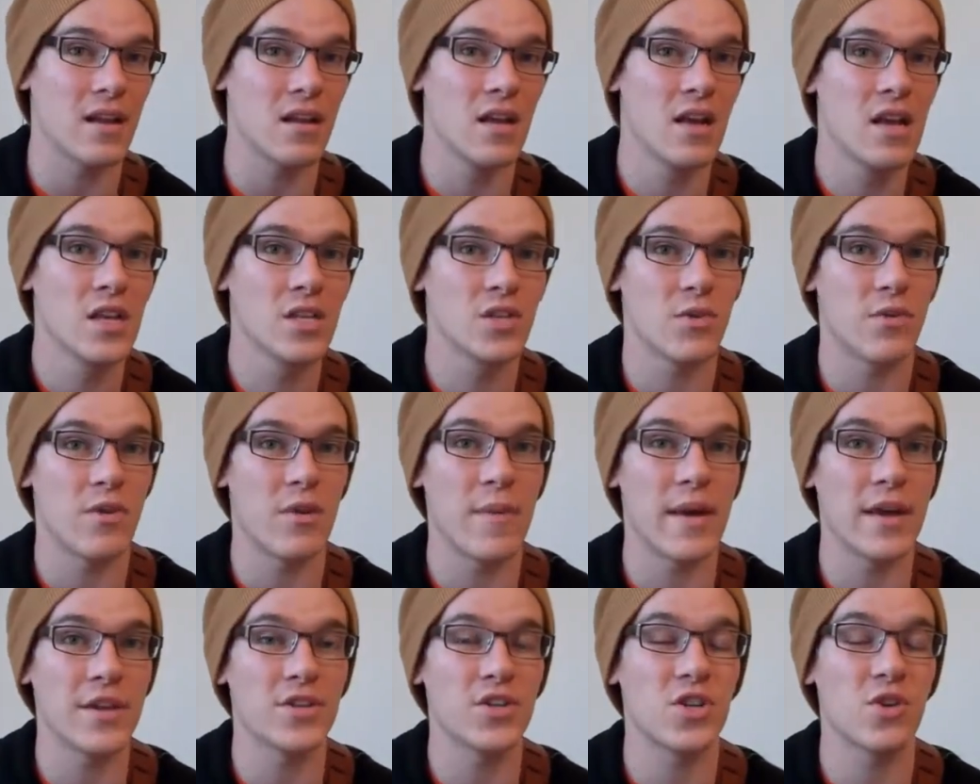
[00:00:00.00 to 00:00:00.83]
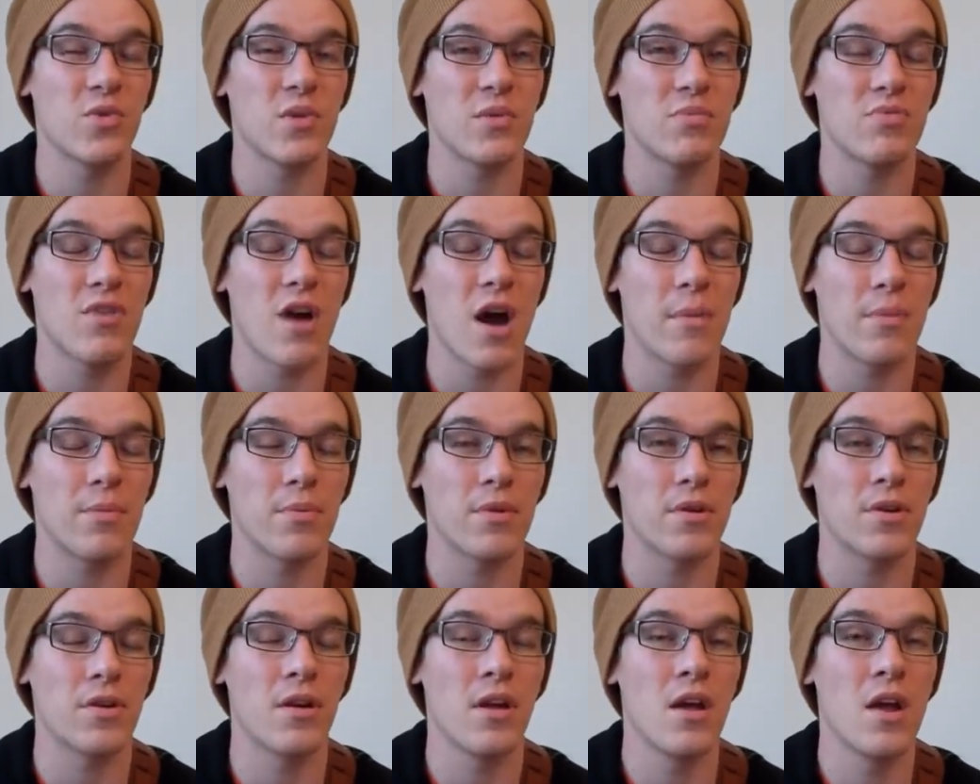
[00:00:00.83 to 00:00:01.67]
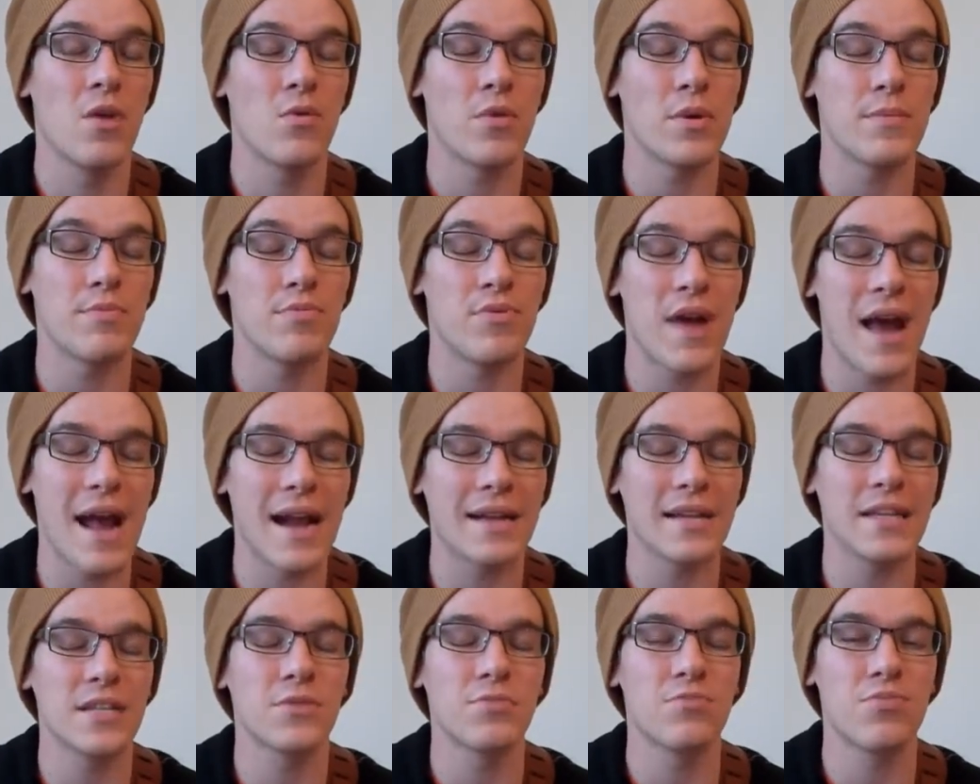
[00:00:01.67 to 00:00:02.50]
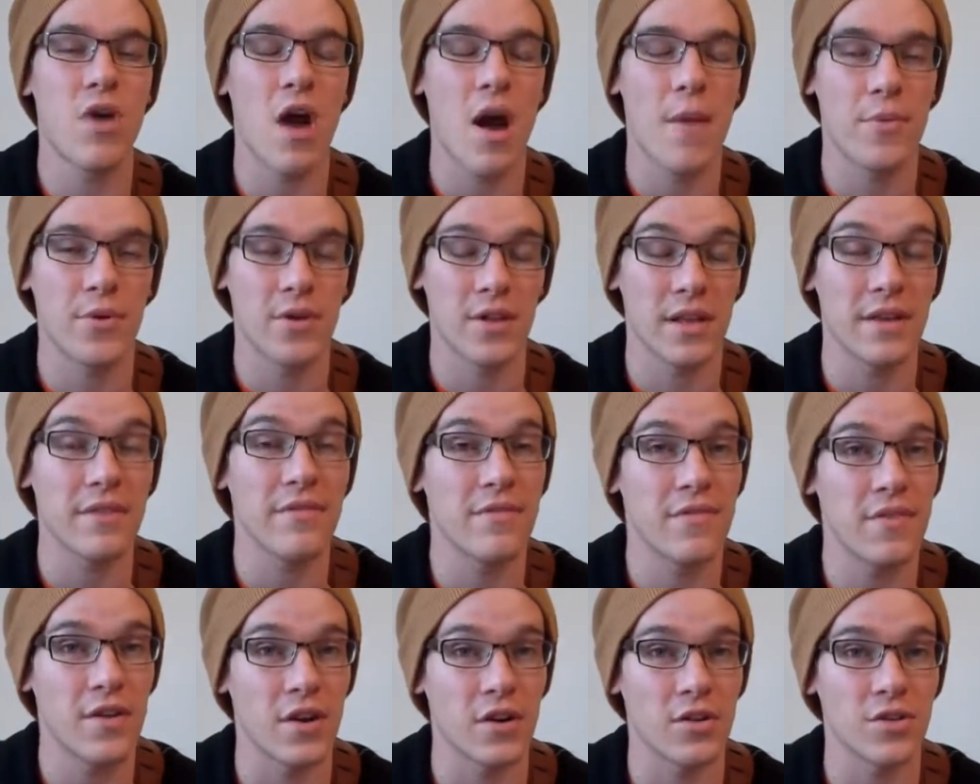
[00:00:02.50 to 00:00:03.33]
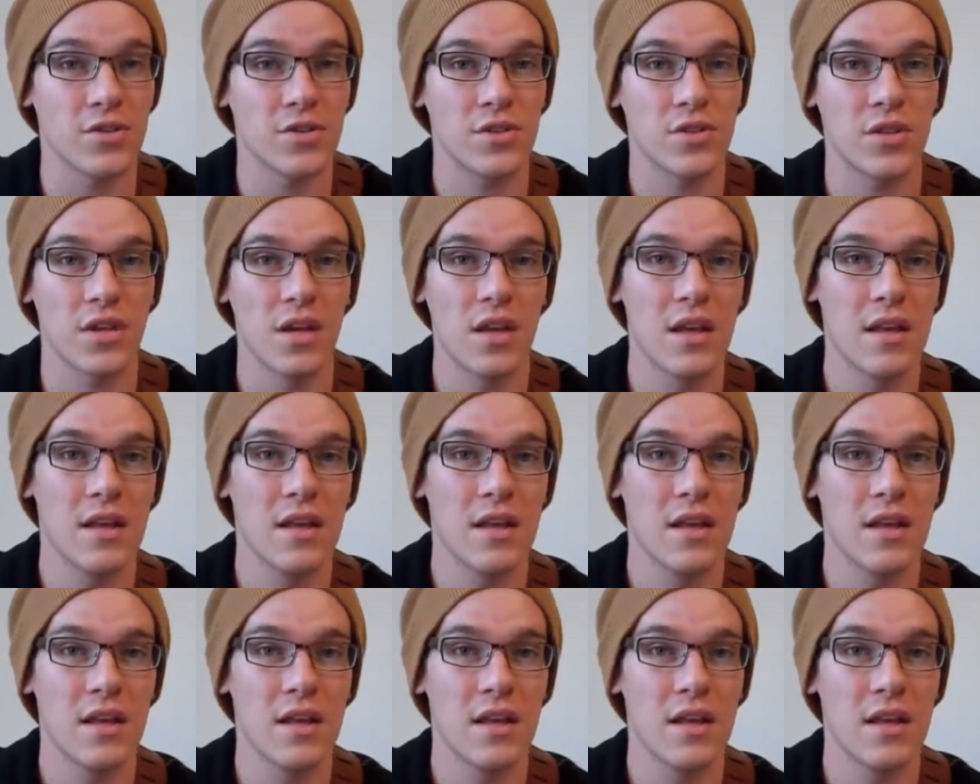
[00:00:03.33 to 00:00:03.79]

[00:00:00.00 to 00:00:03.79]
So we're going to make sure we practice properly first.